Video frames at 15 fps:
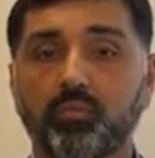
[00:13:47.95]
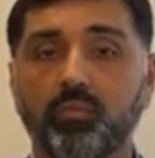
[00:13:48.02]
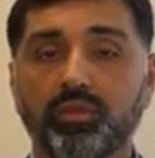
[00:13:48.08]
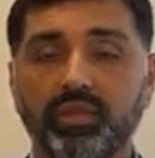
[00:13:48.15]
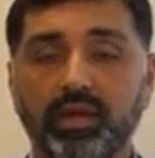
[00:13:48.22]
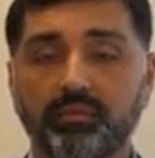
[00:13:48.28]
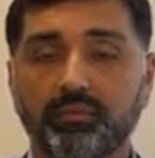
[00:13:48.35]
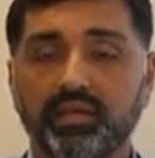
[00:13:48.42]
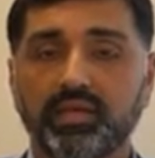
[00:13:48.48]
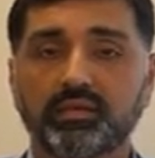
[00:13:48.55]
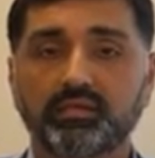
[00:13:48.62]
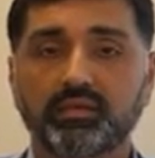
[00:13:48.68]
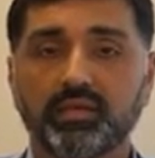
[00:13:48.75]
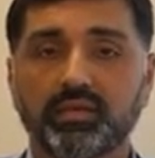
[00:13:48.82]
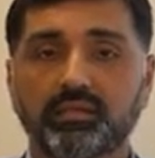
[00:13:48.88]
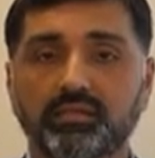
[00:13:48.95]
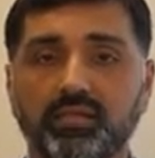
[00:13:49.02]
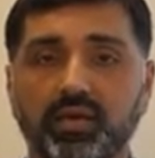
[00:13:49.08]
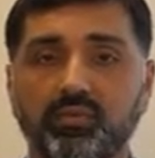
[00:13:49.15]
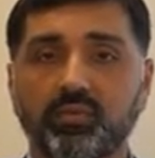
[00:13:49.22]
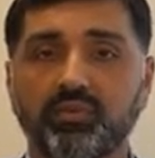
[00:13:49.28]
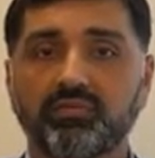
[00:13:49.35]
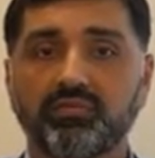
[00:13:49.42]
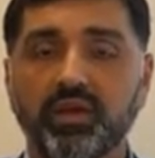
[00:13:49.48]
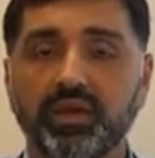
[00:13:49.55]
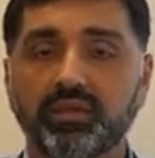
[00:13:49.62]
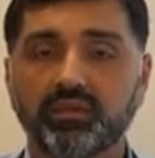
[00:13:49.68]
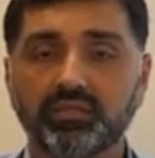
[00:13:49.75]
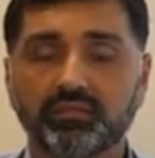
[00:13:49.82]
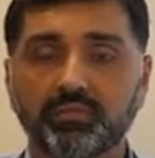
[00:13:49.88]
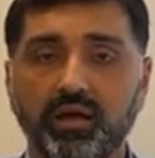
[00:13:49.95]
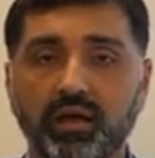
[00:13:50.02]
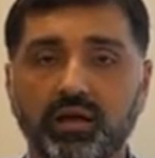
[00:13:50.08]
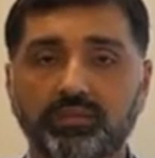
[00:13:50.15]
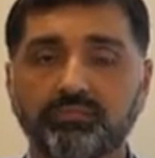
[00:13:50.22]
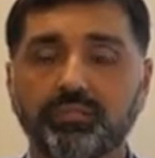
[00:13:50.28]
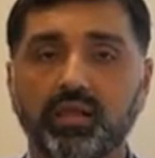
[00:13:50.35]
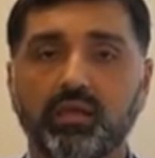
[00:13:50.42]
What that means is that we find a spot,